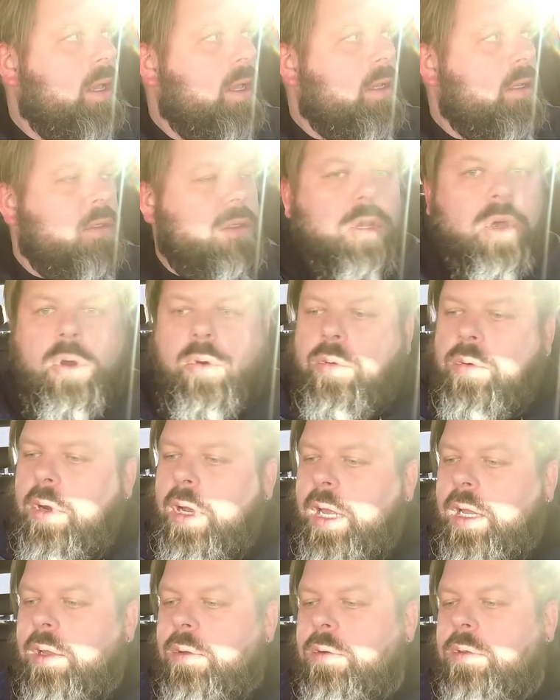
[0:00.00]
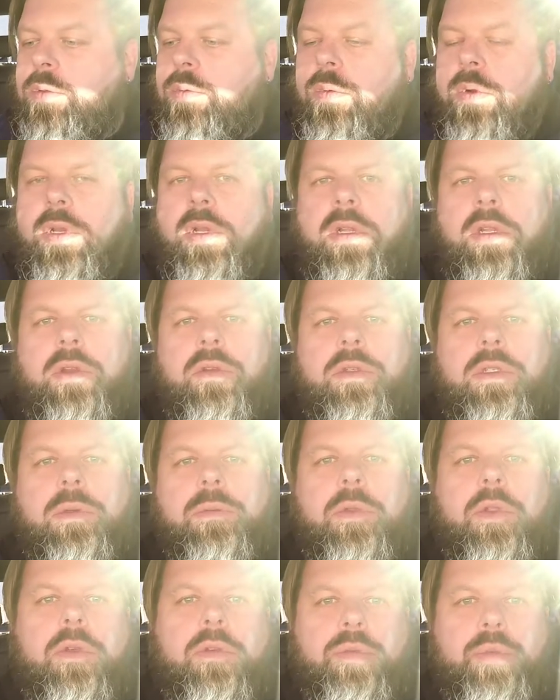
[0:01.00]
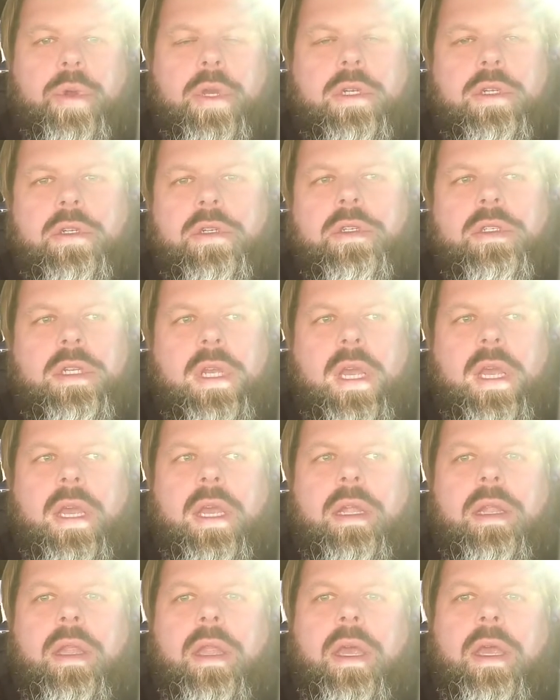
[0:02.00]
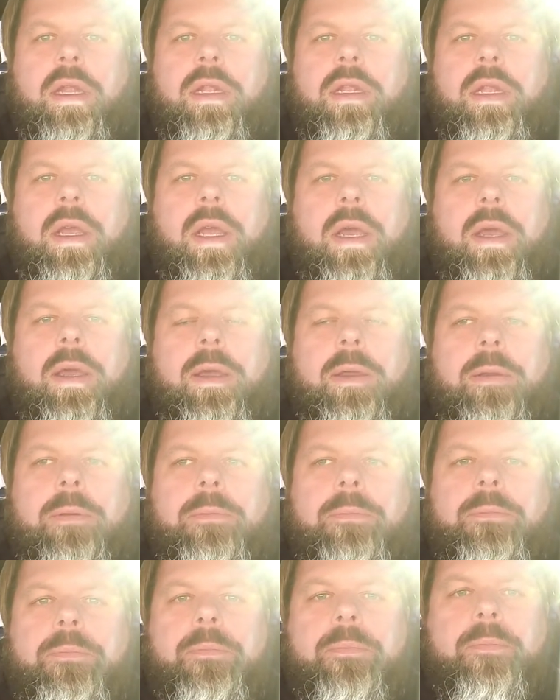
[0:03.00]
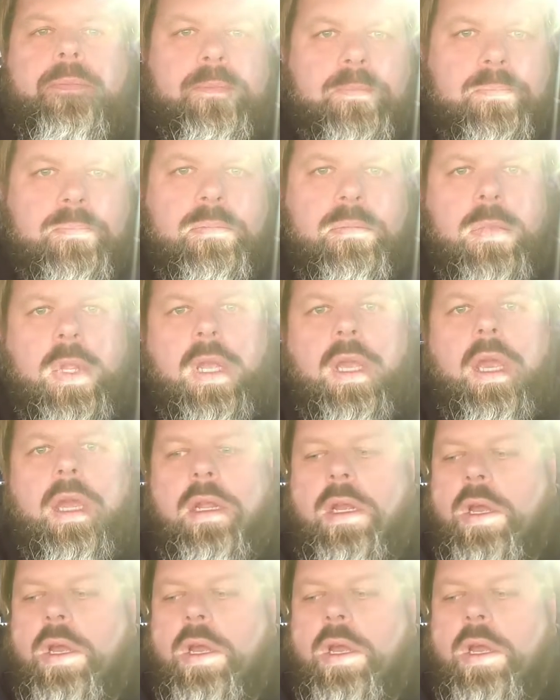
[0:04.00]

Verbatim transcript: So anyways, we're going to do some of those pictures and then get